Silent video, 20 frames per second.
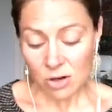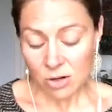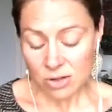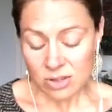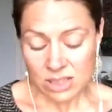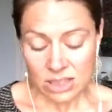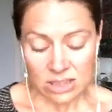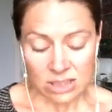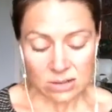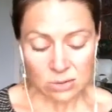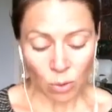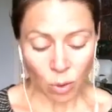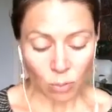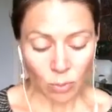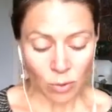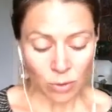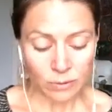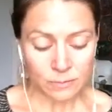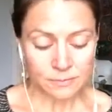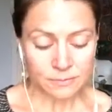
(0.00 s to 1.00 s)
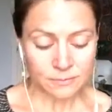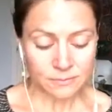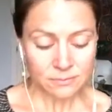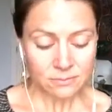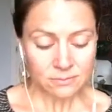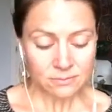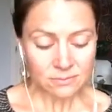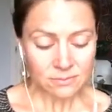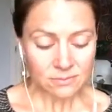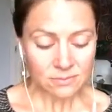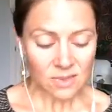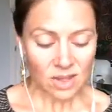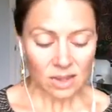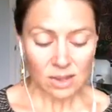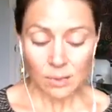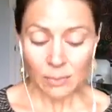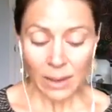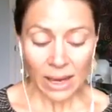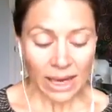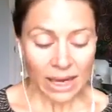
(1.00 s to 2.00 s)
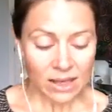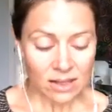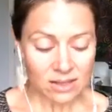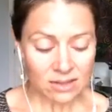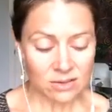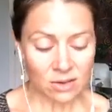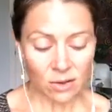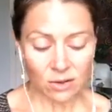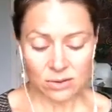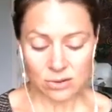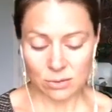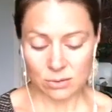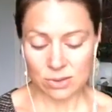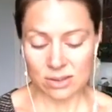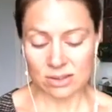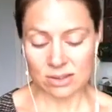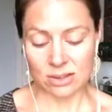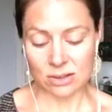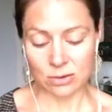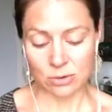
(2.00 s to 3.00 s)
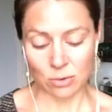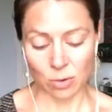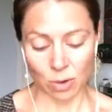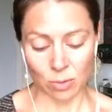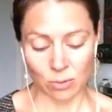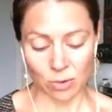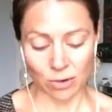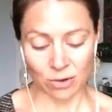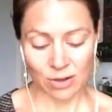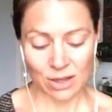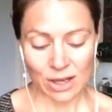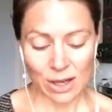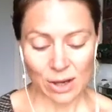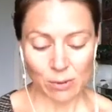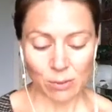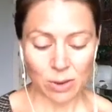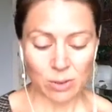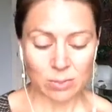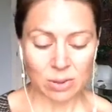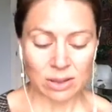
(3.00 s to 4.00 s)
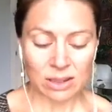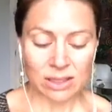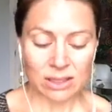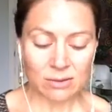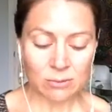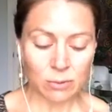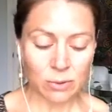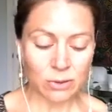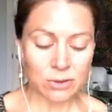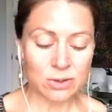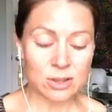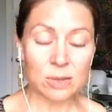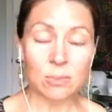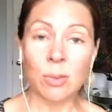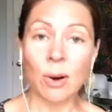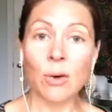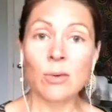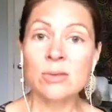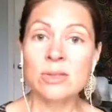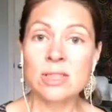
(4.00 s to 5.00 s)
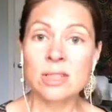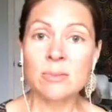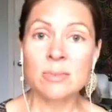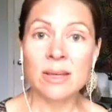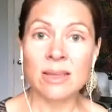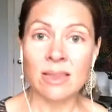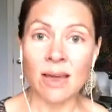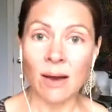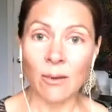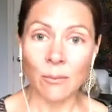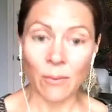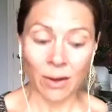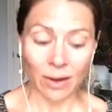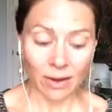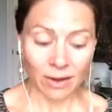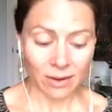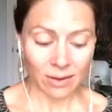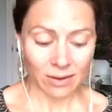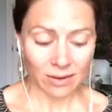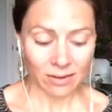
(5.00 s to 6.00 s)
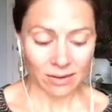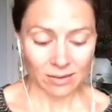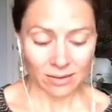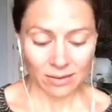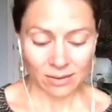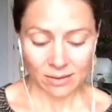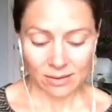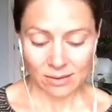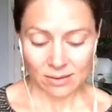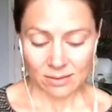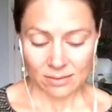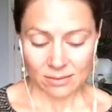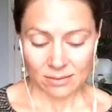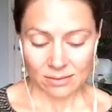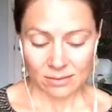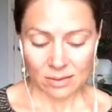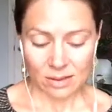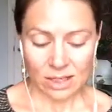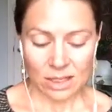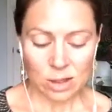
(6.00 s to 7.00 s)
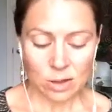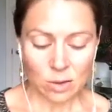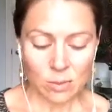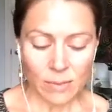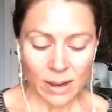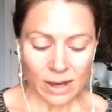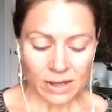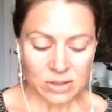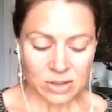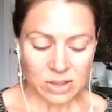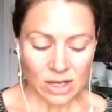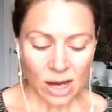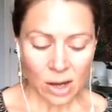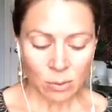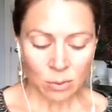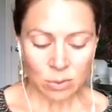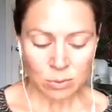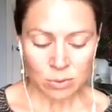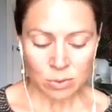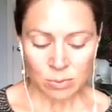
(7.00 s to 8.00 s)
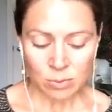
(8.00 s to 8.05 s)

are seen as normal. The pain is also considered normal. We believe we are supposed to be that way. Now, can you imagine how we